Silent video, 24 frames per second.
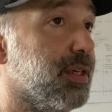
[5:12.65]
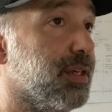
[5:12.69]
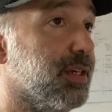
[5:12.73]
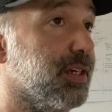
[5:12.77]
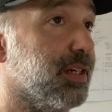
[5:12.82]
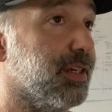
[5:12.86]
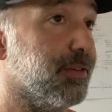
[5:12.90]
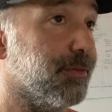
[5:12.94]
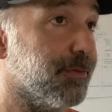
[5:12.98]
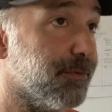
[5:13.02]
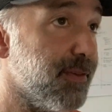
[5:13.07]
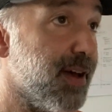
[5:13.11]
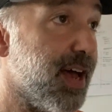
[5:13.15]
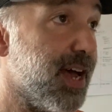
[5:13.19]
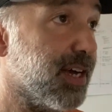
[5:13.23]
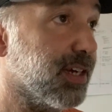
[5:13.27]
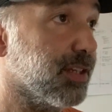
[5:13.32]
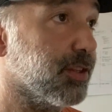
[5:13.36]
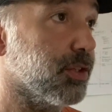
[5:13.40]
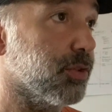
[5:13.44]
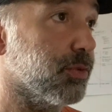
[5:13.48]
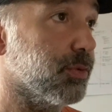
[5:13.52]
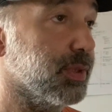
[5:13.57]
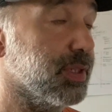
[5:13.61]
In
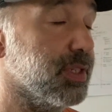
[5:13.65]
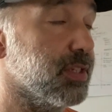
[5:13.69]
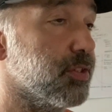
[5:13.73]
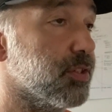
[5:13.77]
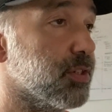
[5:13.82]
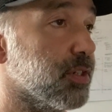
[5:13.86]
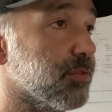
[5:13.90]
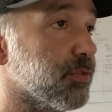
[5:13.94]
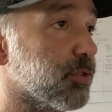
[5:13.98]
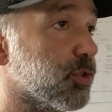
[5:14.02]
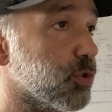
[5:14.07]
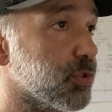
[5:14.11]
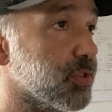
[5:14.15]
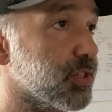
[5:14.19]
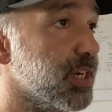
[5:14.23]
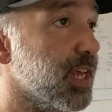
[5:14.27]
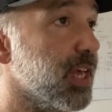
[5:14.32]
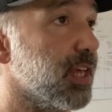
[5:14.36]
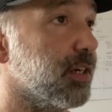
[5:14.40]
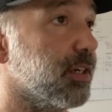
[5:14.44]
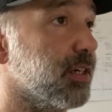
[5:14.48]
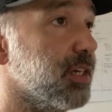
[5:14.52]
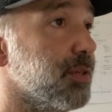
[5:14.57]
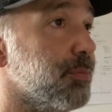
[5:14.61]
fact, the religion of
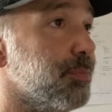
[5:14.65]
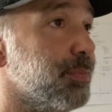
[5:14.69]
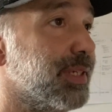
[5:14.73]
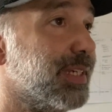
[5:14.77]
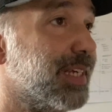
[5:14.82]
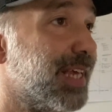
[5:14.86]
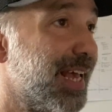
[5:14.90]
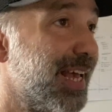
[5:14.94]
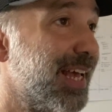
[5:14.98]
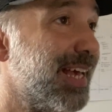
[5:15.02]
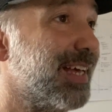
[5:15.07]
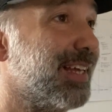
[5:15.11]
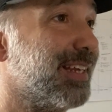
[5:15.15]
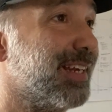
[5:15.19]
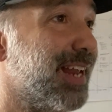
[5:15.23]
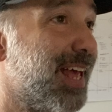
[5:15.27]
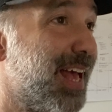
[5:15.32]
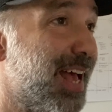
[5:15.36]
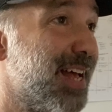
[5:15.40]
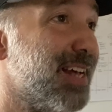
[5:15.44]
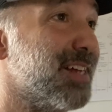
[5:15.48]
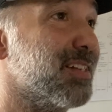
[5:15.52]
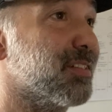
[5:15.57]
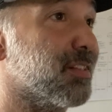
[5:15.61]
Christianity began
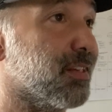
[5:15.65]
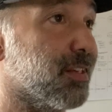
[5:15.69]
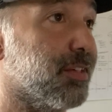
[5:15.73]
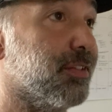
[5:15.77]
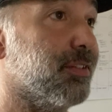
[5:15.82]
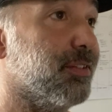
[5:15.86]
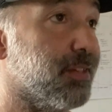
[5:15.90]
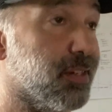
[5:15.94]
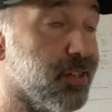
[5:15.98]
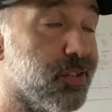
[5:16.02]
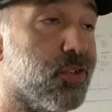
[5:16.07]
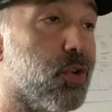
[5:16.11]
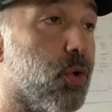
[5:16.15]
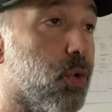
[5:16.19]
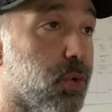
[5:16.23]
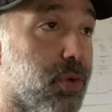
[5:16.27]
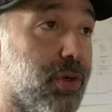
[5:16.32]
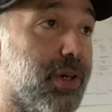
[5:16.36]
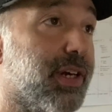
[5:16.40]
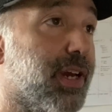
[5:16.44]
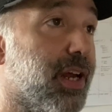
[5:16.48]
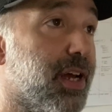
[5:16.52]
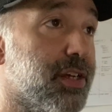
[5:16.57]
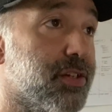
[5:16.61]
as a
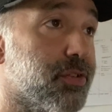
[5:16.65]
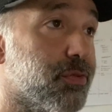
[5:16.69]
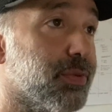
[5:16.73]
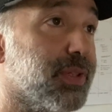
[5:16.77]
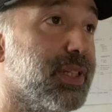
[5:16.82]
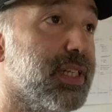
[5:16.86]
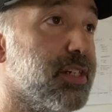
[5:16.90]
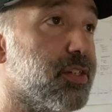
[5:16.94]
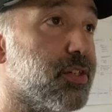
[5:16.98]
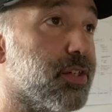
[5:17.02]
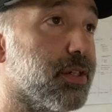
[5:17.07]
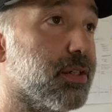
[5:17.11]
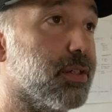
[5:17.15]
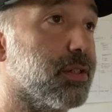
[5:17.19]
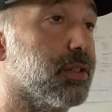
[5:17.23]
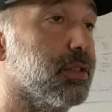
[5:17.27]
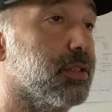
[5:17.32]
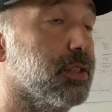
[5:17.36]
disorganized religion.